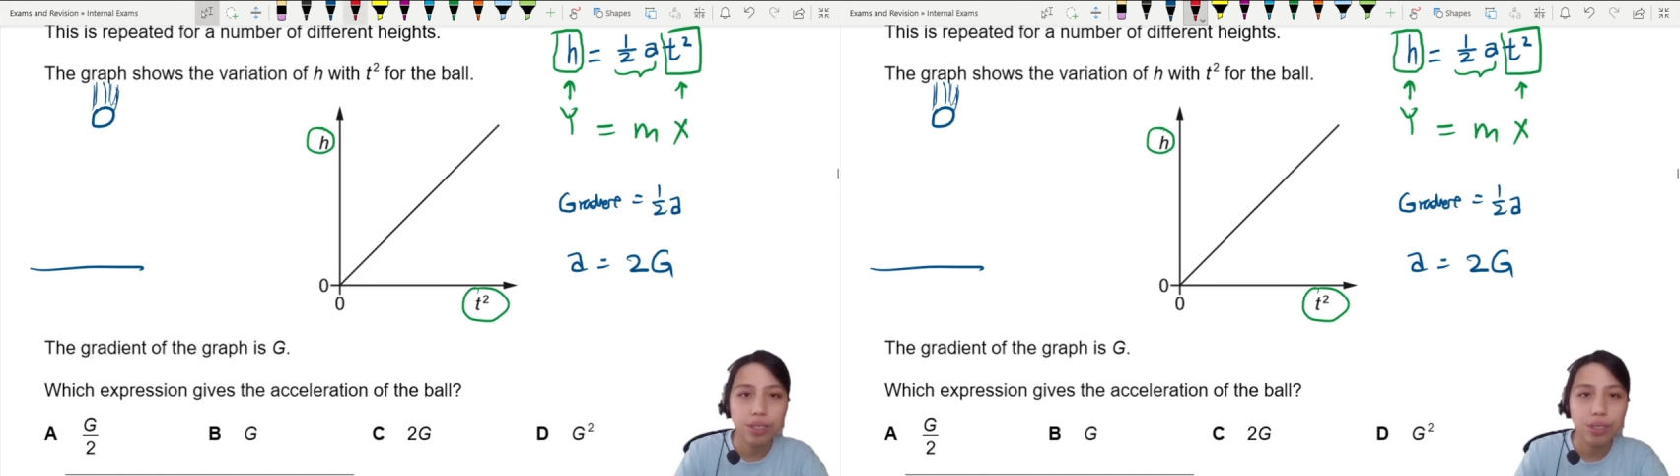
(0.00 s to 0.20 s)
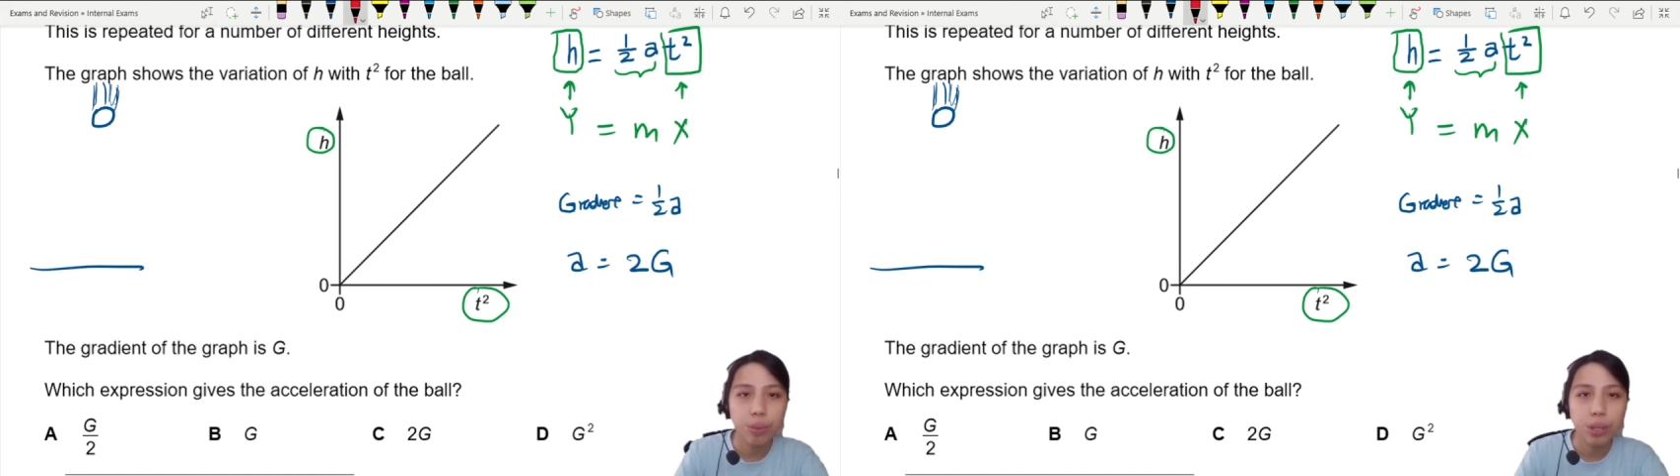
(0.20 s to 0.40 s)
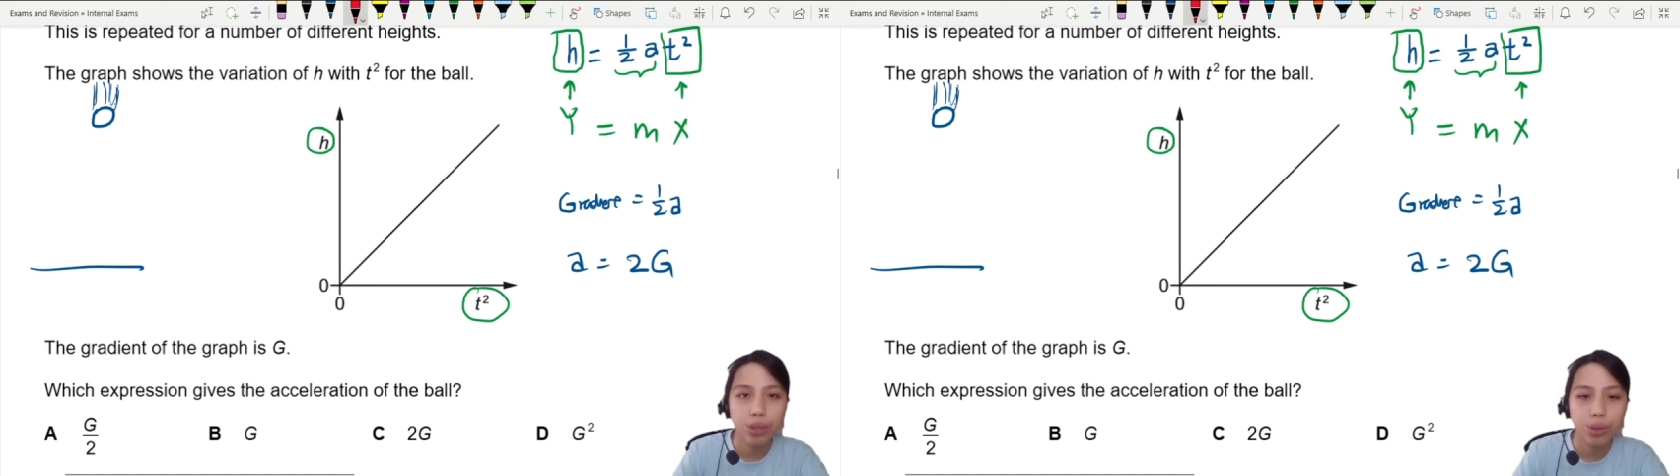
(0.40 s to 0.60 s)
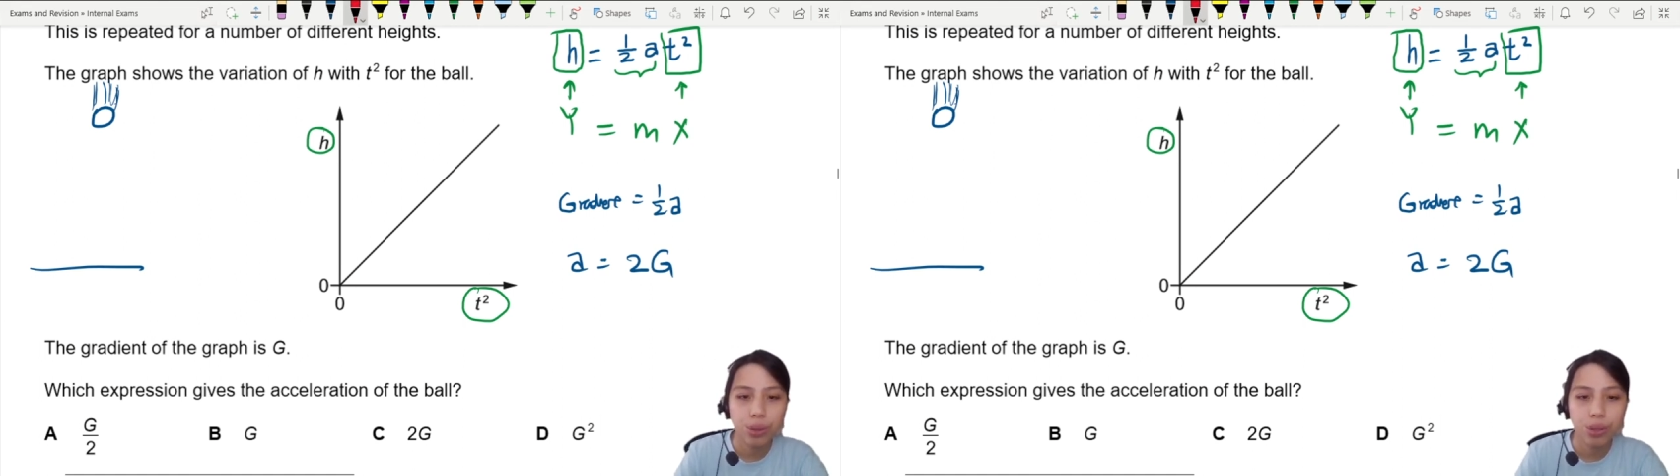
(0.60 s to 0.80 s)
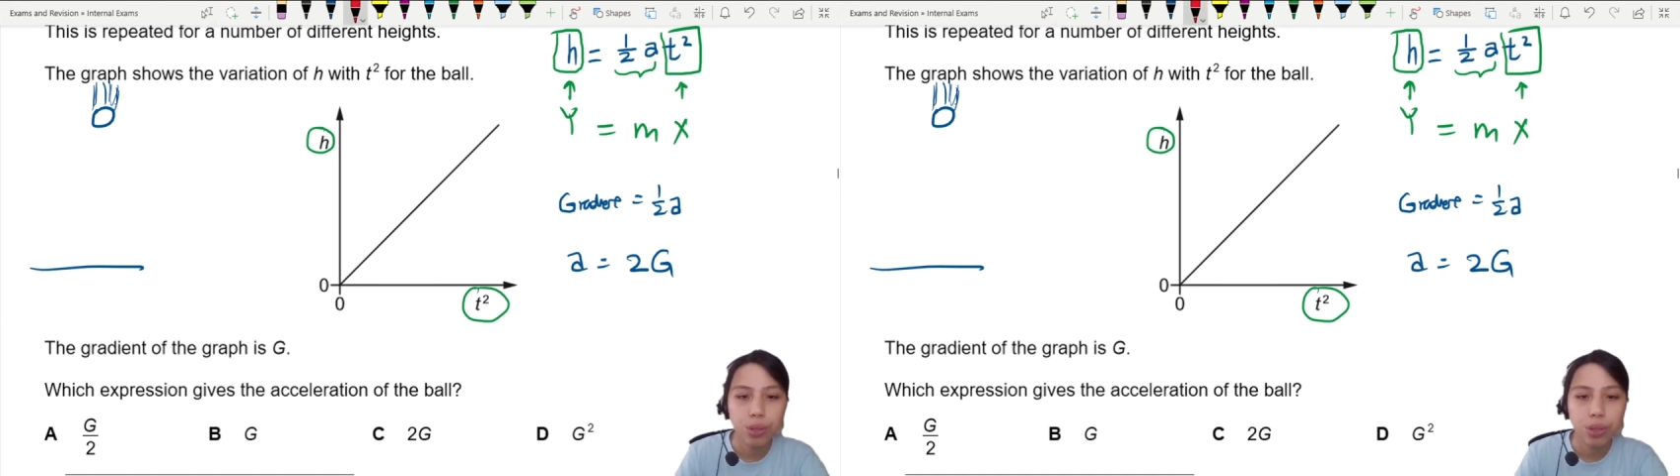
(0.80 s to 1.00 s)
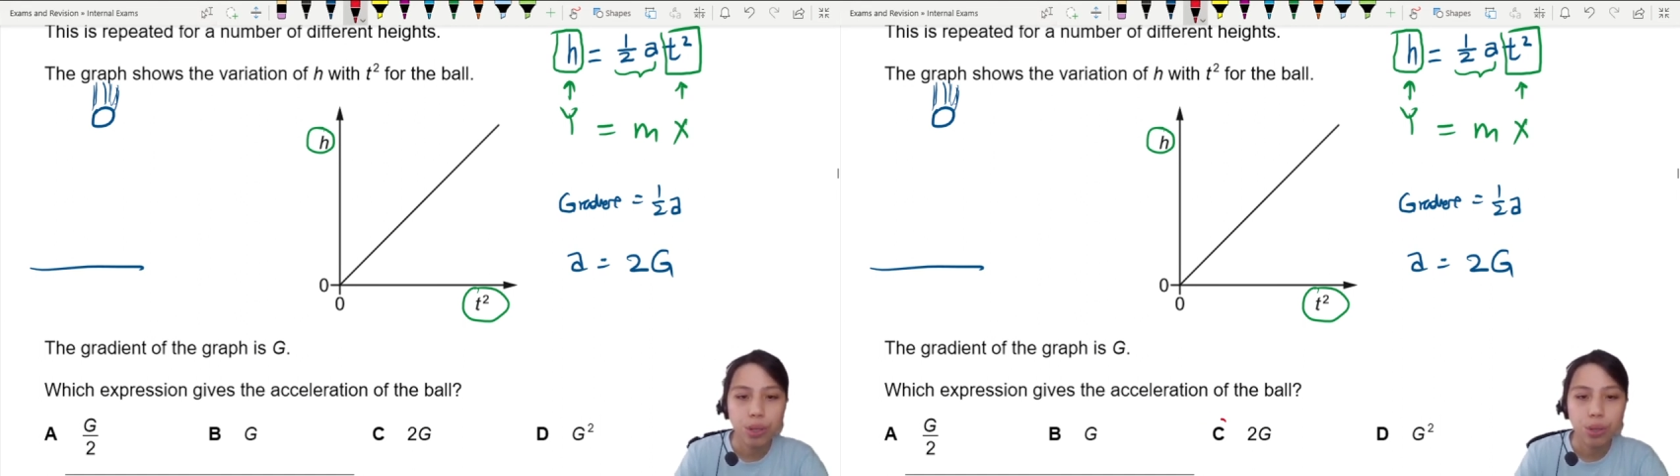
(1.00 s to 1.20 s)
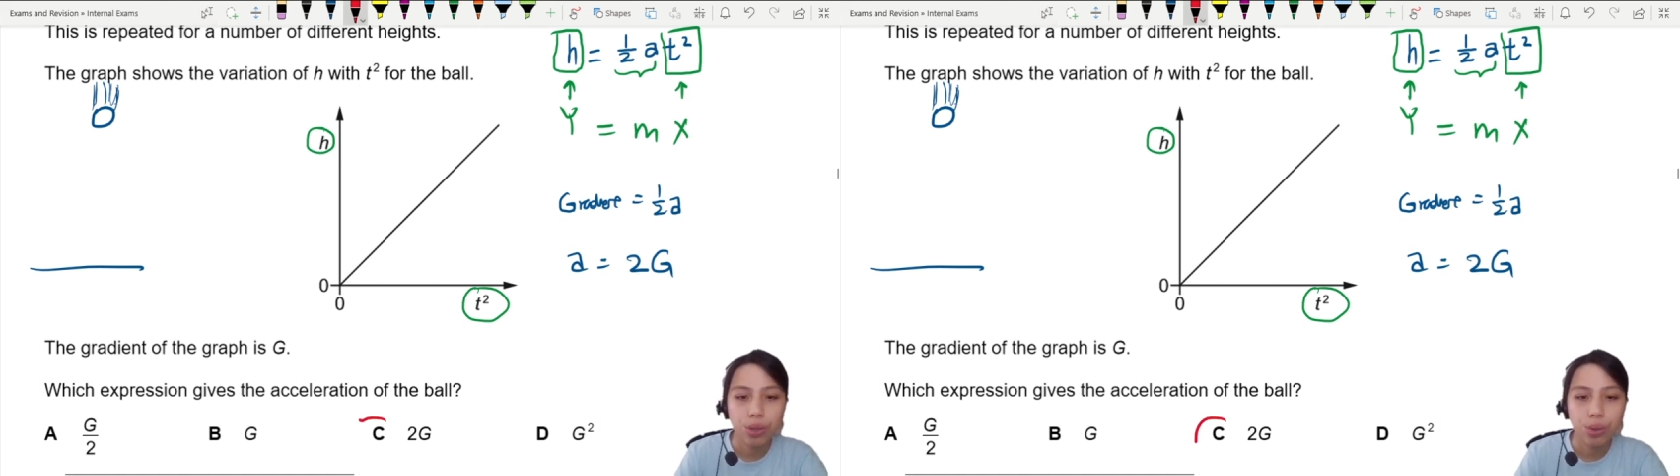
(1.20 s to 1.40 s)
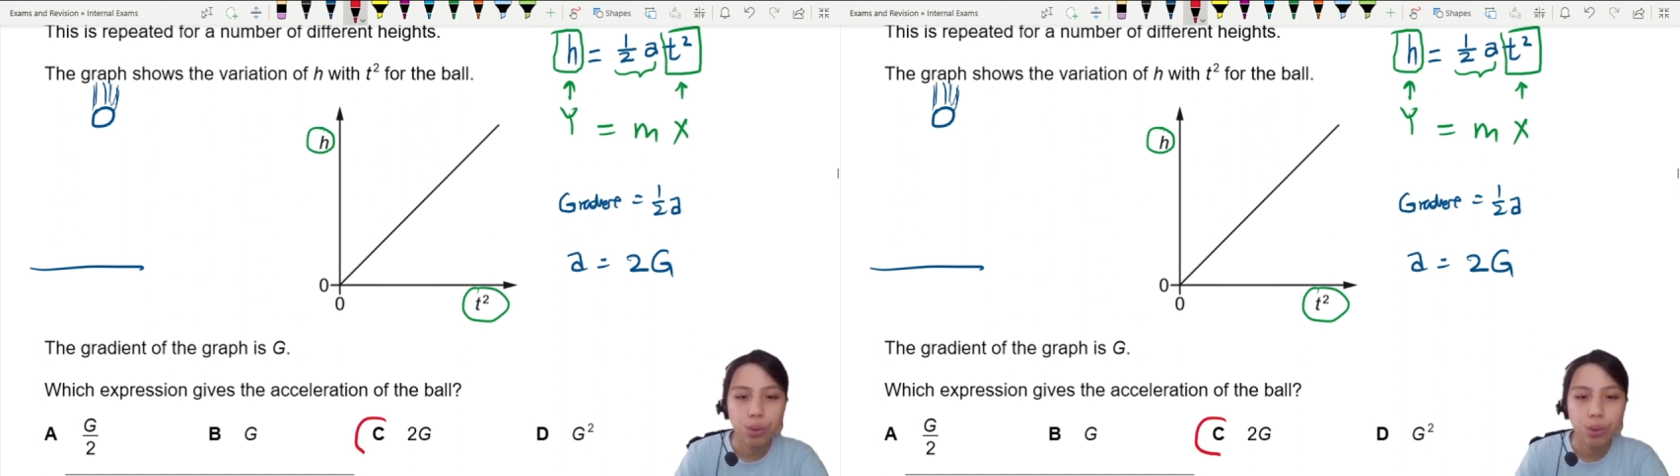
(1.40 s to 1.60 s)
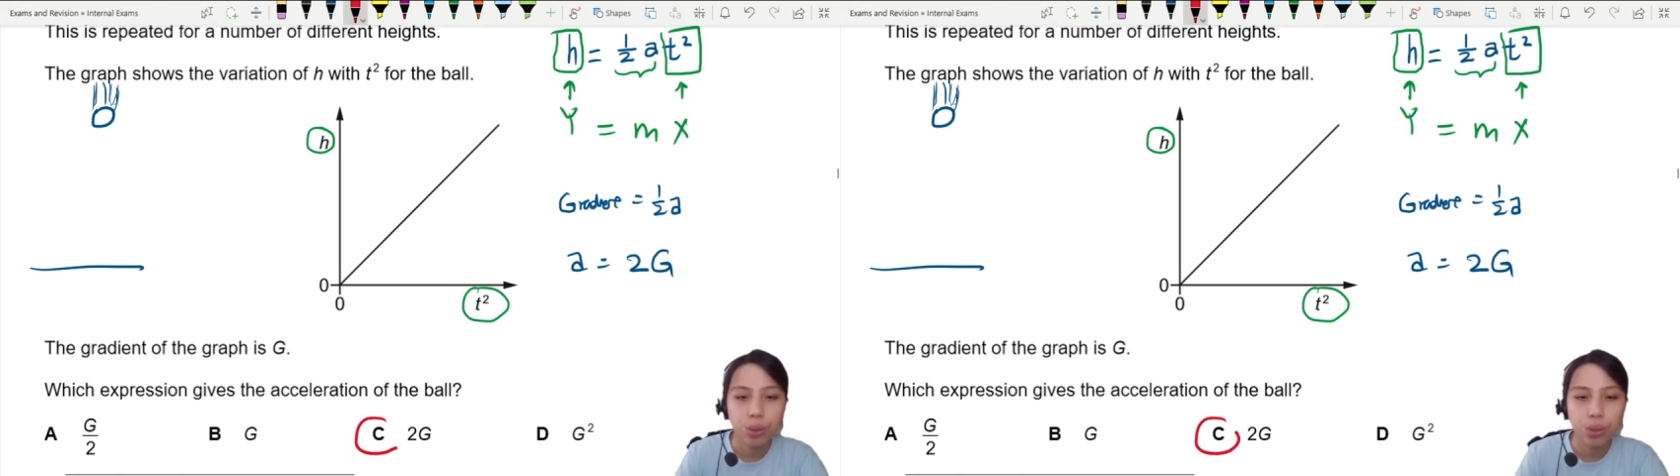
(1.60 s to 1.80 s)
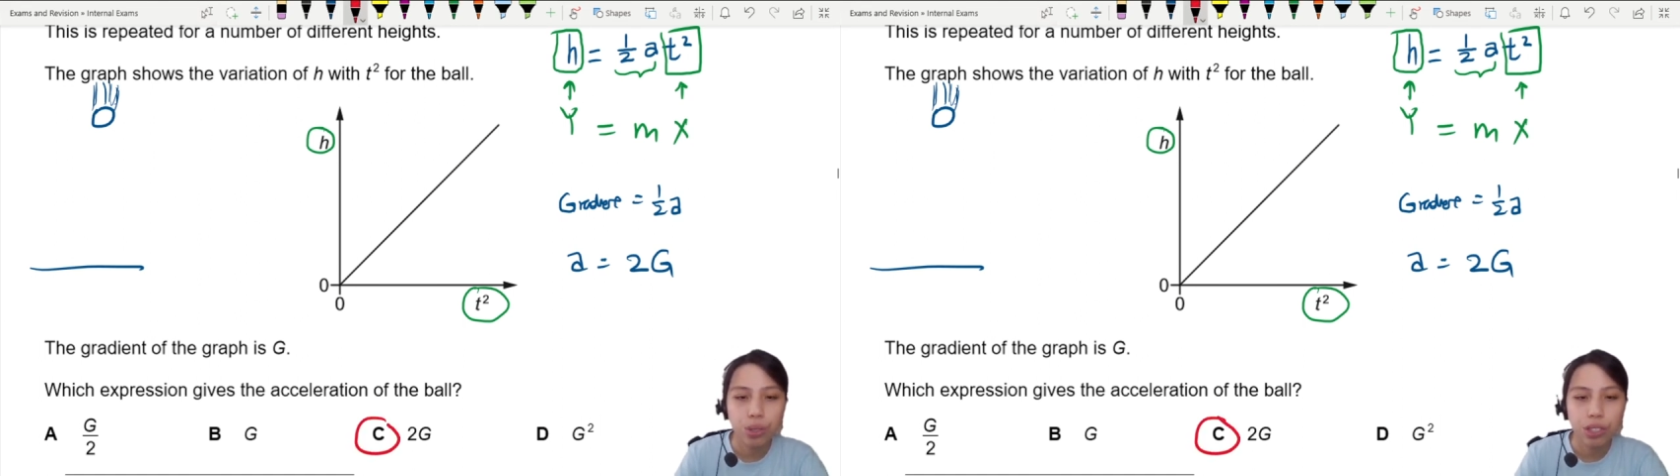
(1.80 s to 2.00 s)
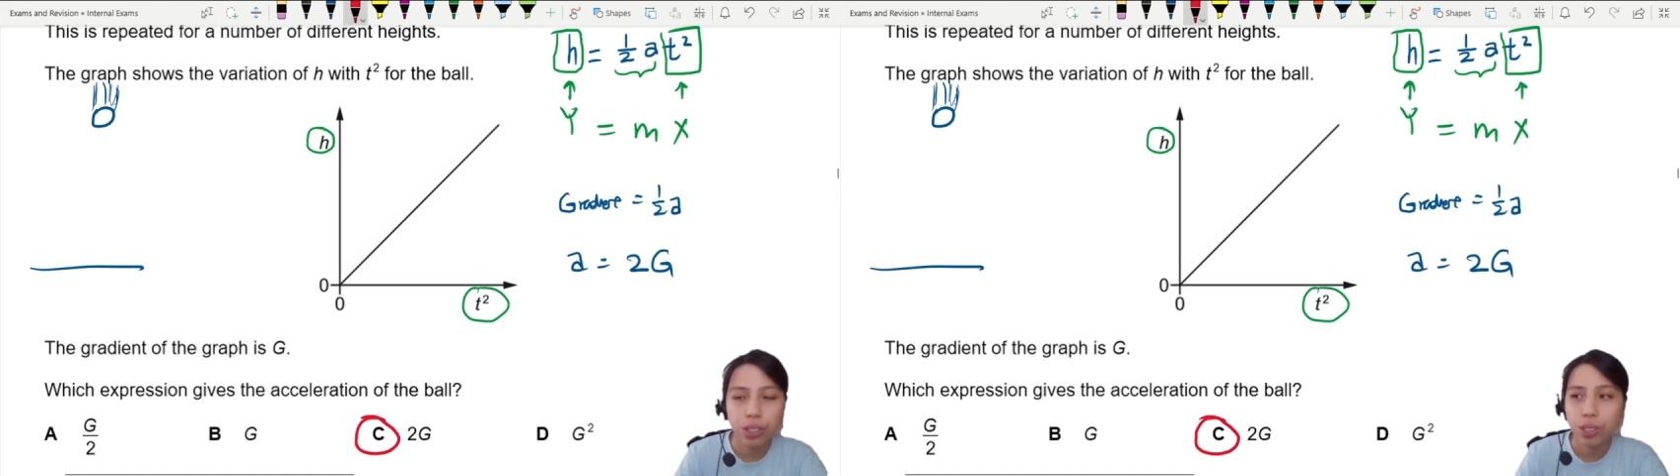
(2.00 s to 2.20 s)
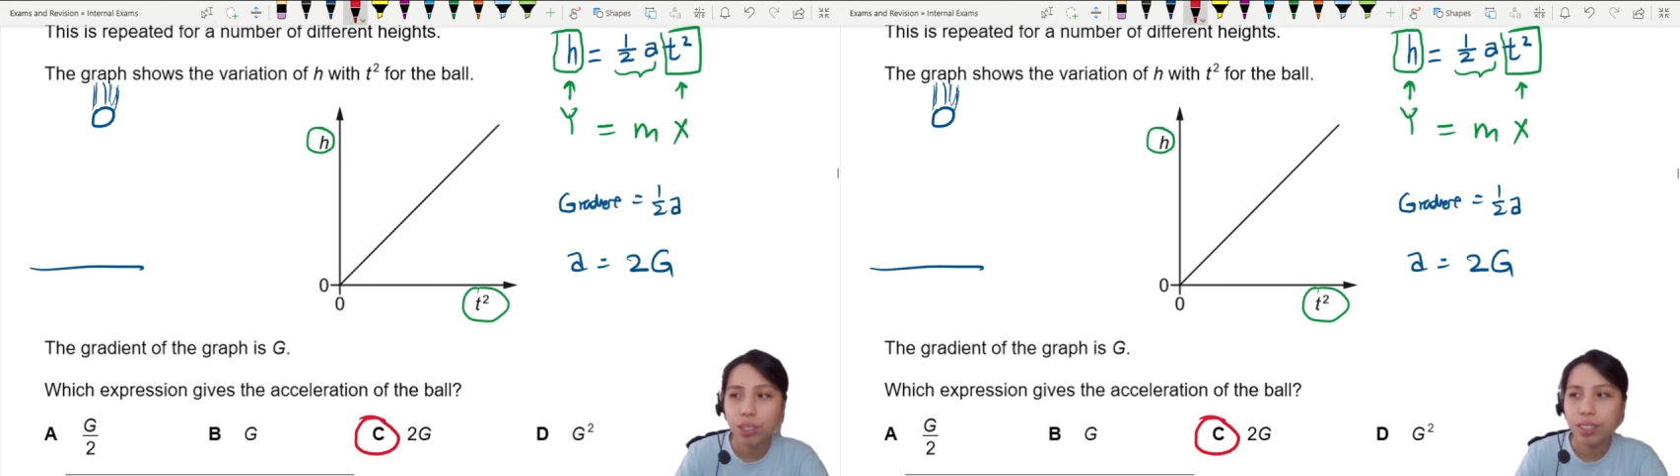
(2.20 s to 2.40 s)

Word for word: So we choose 2g.